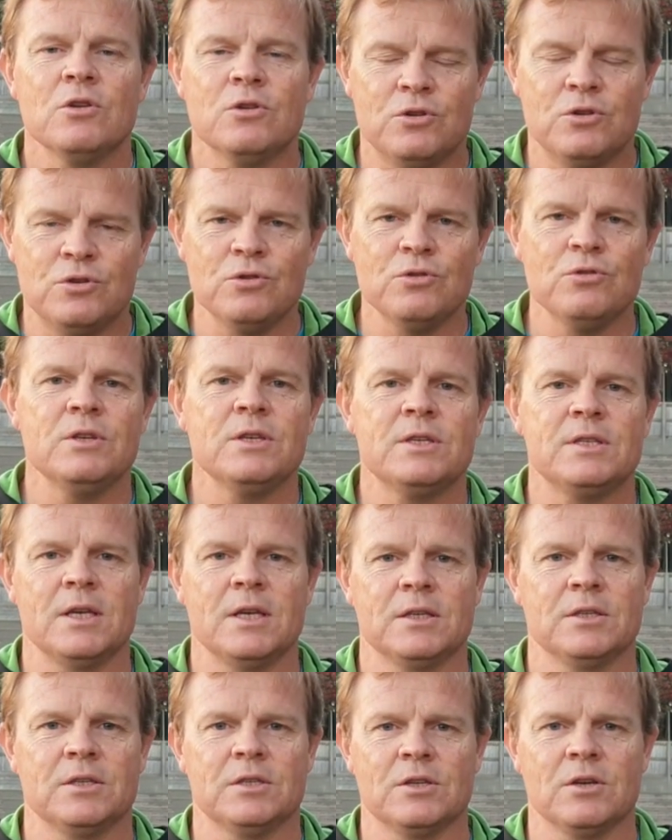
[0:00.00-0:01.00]
do this
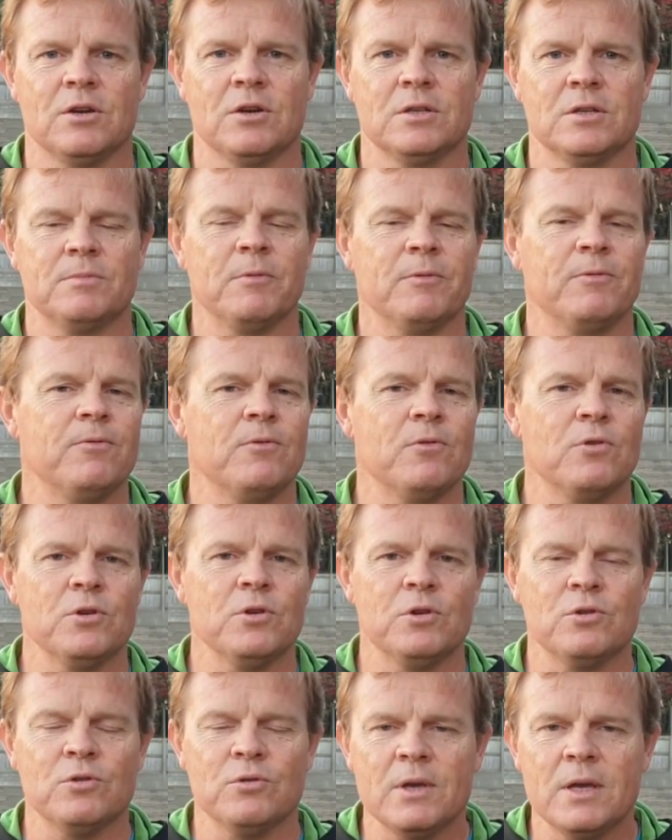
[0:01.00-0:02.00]
exercise before you
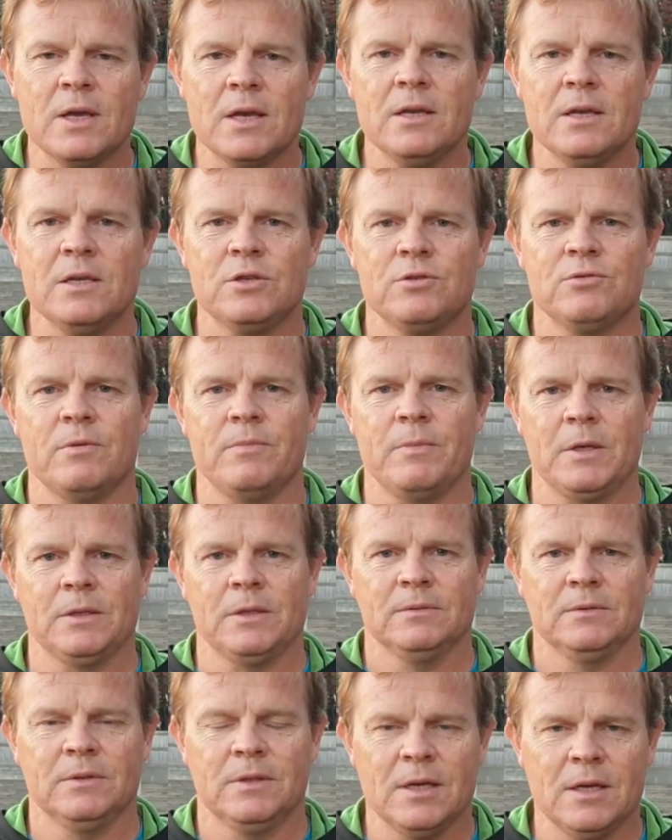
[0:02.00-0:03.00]
do any swimming.
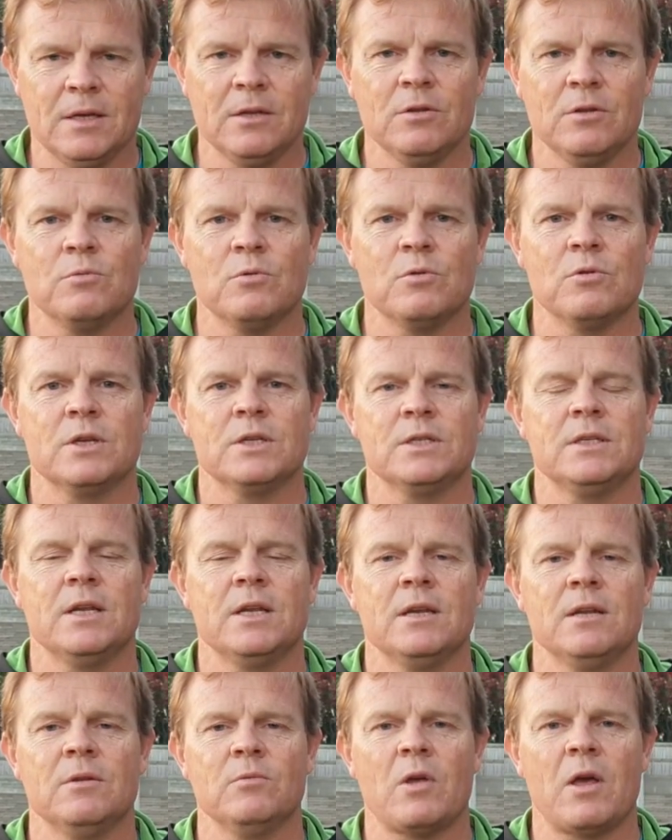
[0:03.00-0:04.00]
Get in the water,
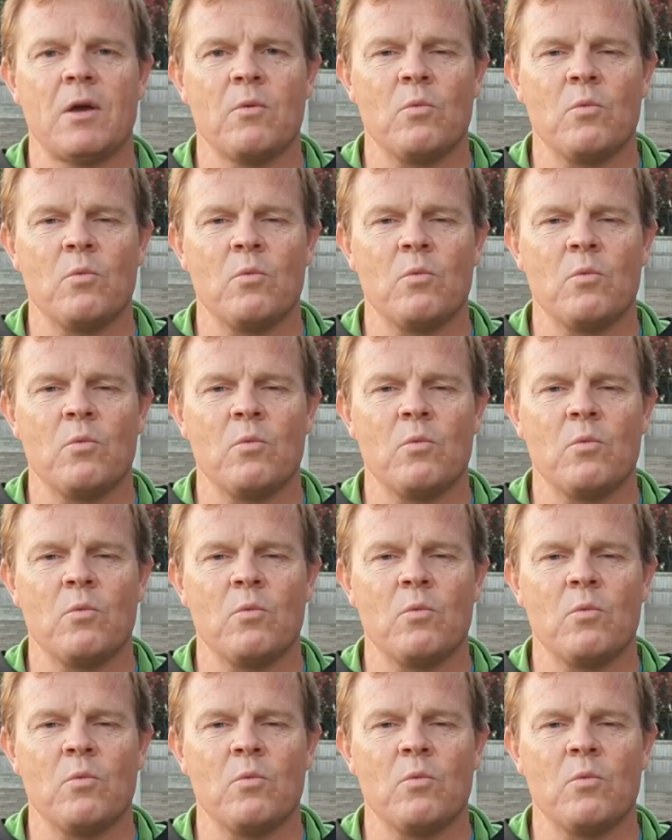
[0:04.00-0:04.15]
stand in that